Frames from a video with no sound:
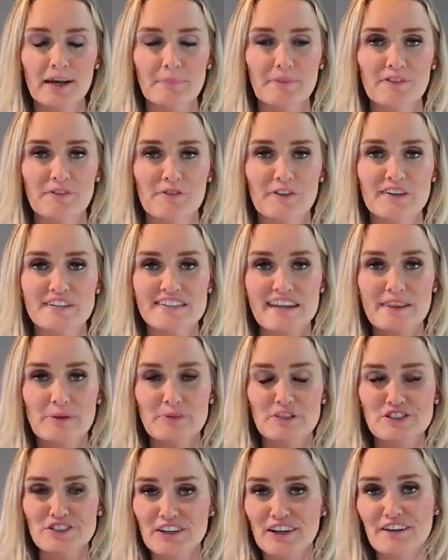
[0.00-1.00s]
cut up in the fridge and then
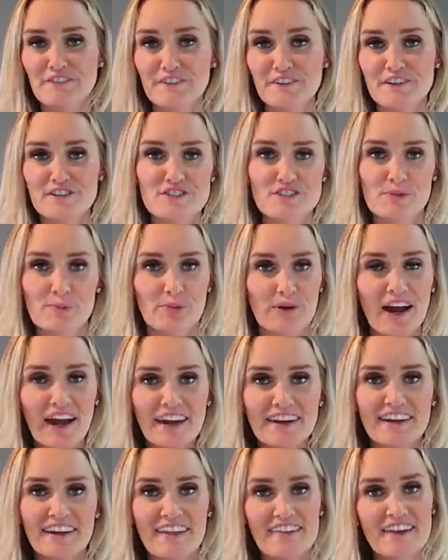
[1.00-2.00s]
we just gotta finish the
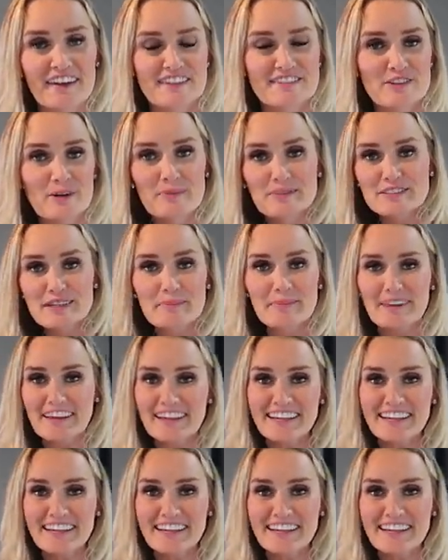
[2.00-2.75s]
bread and then it's almost time to